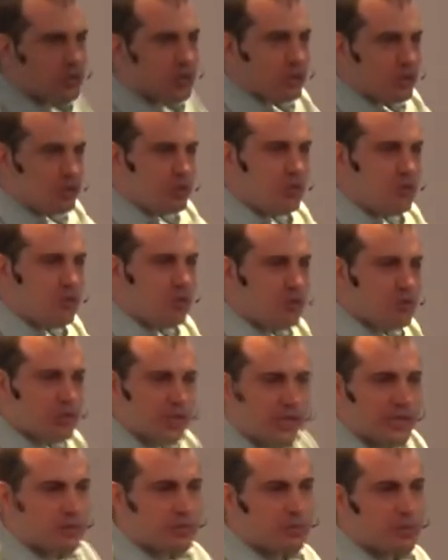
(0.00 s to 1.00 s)
You won't
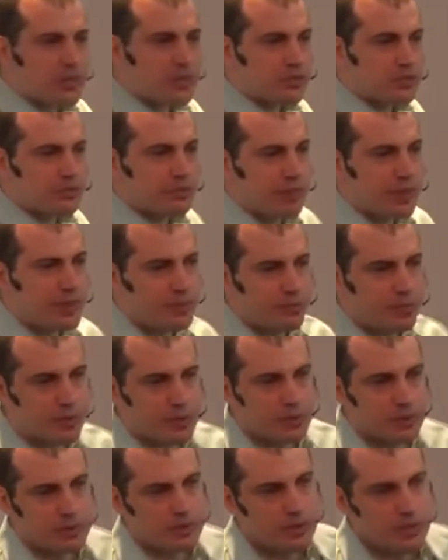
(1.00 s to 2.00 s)
get the piece of
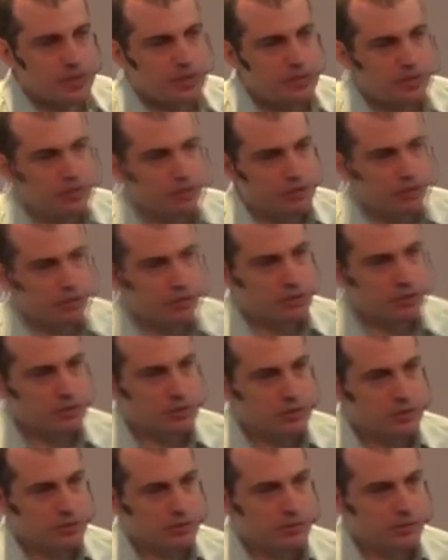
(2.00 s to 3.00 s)
paper either.
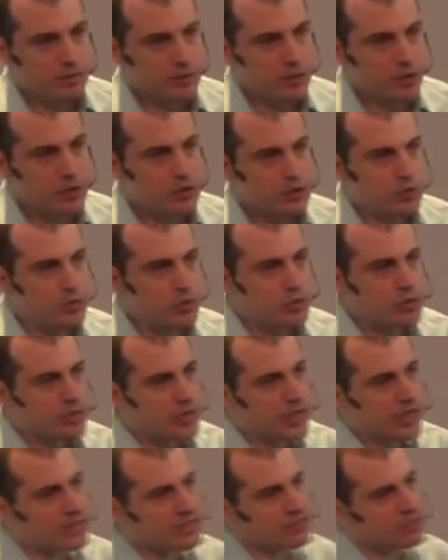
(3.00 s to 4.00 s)
You
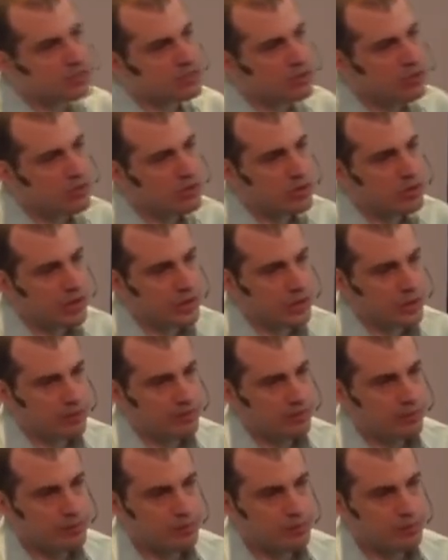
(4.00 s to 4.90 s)
won't get the coin.